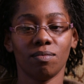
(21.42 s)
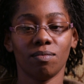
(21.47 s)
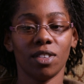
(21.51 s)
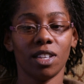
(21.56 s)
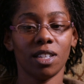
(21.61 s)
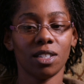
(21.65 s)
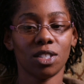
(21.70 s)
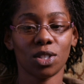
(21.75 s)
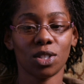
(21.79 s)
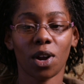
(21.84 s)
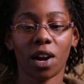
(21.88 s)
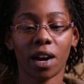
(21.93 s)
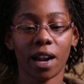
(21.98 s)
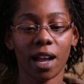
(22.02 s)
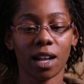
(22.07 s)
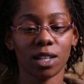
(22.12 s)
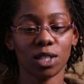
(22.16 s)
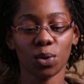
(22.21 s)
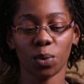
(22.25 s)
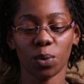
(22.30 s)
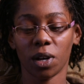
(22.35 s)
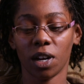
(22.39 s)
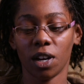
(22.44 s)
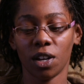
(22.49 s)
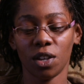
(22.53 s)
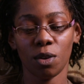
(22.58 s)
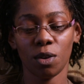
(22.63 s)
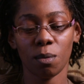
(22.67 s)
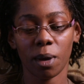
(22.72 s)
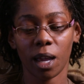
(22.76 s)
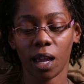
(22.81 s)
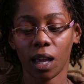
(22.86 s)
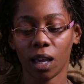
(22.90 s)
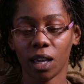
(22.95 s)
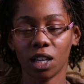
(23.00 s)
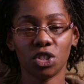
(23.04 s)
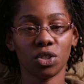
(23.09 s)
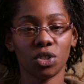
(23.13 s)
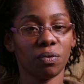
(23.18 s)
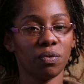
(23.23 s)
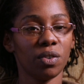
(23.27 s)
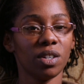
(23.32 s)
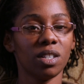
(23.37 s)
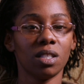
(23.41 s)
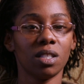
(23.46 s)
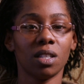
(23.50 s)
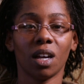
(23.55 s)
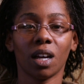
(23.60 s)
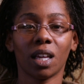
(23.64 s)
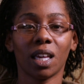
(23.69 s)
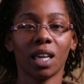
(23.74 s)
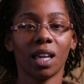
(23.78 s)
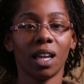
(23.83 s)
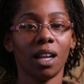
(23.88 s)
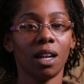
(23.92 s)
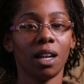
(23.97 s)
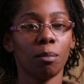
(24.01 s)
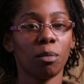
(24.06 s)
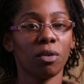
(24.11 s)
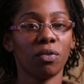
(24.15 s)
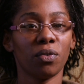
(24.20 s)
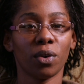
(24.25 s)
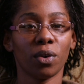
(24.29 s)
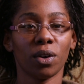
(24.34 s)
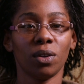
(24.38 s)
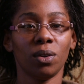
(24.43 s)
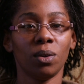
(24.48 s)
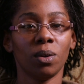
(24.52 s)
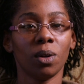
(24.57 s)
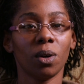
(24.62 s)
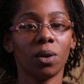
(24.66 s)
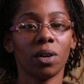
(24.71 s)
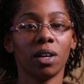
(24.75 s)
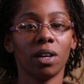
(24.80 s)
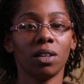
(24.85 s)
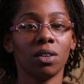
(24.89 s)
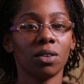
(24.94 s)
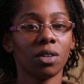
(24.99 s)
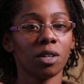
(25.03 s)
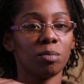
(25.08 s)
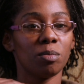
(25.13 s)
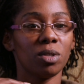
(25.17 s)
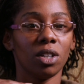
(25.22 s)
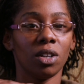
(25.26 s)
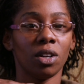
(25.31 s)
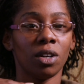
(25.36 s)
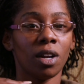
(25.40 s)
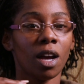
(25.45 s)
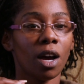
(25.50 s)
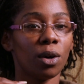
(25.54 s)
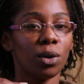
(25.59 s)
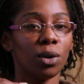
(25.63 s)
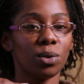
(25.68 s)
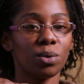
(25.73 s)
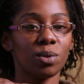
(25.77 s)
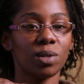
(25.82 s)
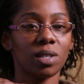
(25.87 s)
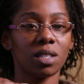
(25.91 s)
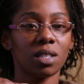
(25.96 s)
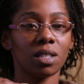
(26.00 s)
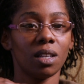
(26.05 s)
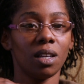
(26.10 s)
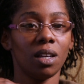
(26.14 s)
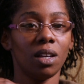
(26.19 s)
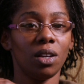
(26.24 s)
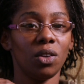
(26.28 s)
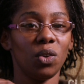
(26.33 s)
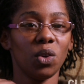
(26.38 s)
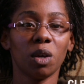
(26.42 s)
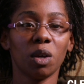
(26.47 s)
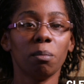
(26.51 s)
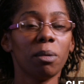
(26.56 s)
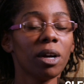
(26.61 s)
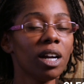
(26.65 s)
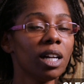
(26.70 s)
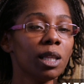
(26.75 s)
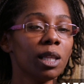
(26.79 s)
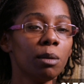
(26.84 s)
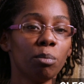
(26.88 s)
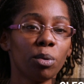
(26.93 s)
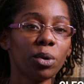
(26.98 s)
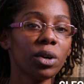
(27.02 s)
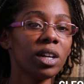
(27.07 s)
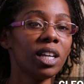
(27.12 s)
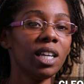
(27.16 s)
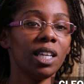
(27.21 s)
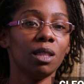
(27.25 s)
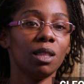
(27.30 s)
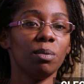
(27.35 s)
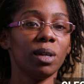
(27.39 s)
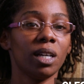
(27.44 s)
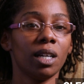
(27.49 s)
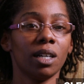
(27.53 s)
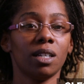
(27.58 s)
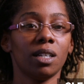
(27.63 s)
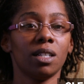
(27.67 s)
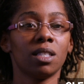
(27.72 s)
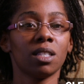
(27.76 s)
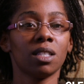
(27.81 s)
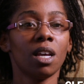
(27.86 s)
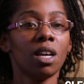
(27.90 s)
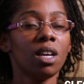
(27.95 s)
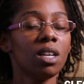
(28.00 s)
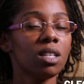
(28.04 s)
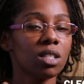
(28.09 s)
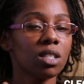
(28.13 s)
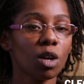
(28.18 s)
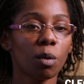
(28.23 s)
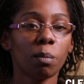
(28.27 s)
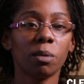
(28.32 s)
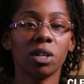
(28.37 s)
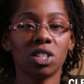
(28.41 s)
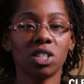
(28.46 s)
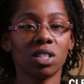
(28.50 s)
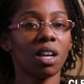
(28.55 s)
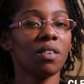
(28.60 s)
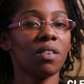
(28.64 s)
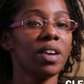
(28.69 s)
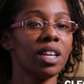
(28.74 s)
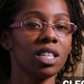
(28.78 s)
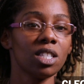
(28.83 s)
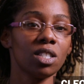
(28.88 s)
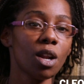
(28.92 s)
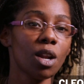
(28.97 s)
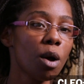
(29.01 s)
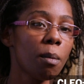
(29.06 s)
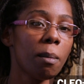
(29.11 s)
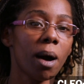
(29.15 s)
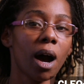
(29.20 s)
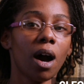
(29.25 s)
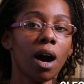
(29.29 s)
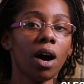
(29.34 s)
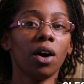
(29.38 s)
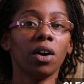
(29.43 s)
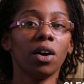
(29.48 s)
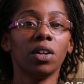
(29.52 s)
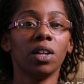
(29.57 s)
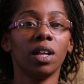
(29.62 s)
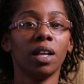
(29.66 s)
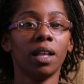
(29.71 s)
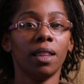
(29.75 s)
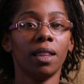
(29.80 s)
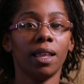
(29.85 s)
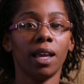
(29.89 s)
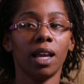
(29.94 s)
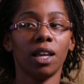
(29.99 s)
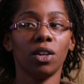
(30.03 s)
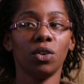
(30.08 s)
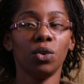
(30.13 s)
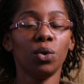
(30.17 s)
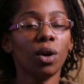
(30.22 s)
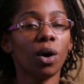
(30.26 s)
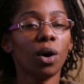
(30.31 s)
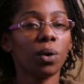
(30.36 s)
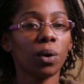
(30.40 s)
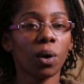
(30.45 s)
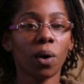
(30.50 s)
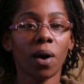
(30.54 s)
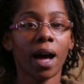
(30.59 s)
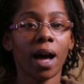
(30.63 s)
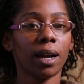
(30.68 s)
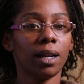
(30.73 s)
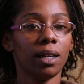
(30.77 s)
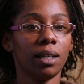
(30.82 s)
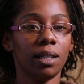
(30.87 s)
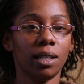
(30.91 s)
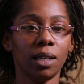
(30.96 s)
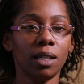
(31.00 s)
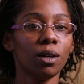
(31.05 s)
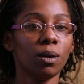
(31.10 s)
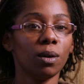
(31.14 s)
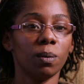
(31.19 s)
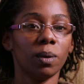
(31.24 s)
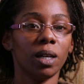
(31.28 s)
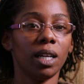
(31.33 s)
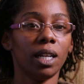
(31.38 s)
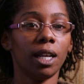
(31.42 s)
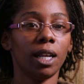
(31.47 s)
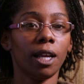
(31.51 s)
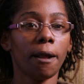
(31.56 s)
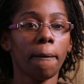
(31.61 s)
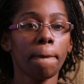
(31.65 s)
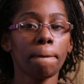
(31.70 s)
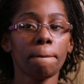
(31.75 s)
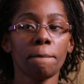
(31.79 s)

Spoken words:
It starts out to where you may get your foot stuck in, and before you know it, you're up to your nose. You can barely breathe because so much stuff has snowballed that you don't know how to deal with it.